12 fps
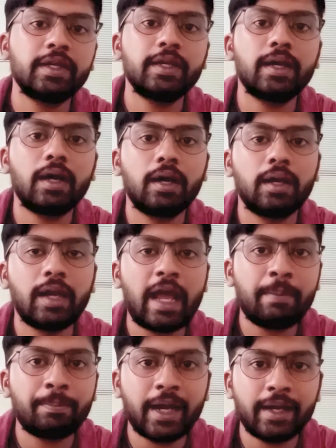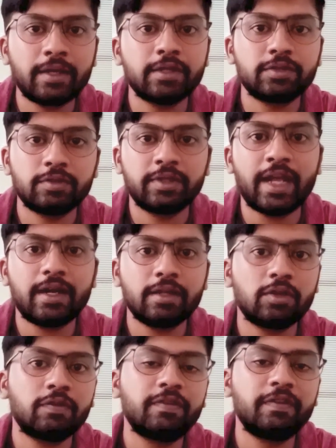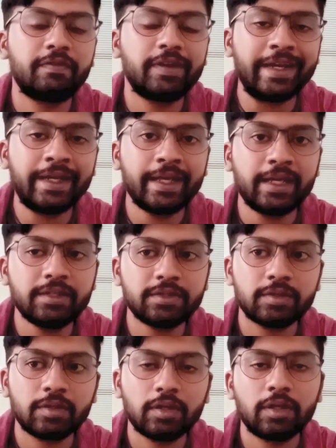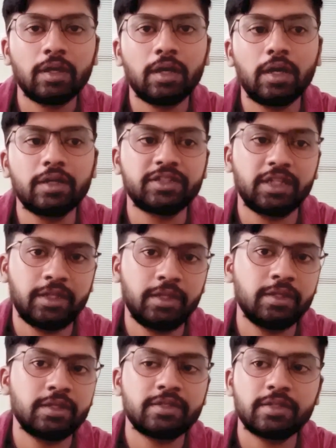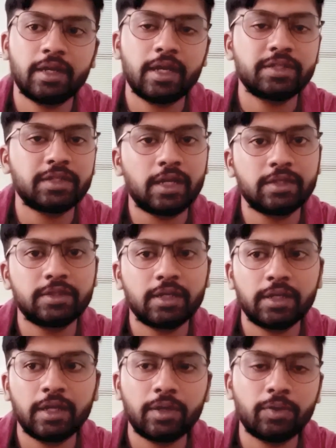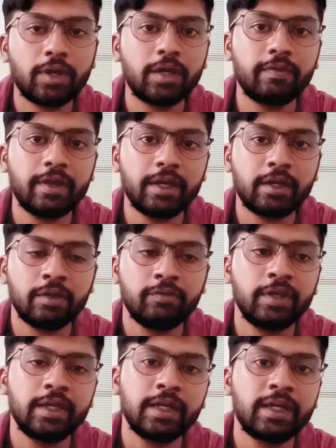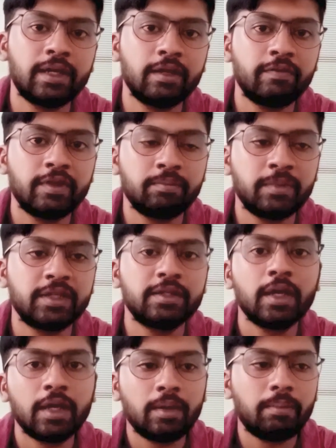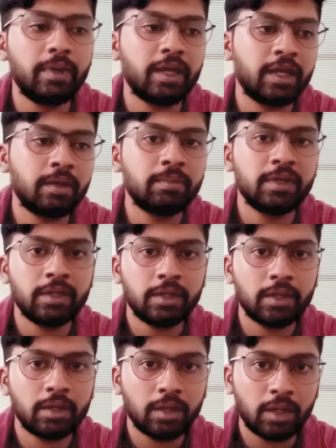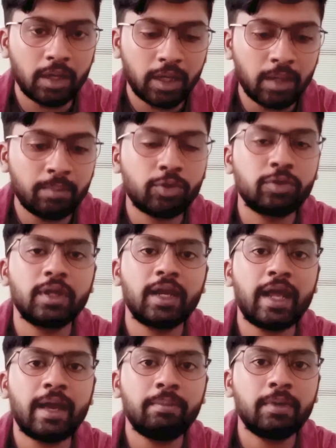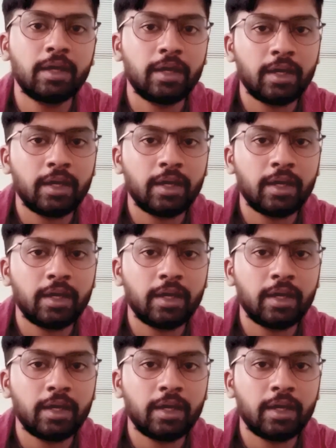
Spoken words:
the lab practice, that is of 15 days. Satyendra sir and Chan sir, they took it very conveniently with me, making me come to the lab.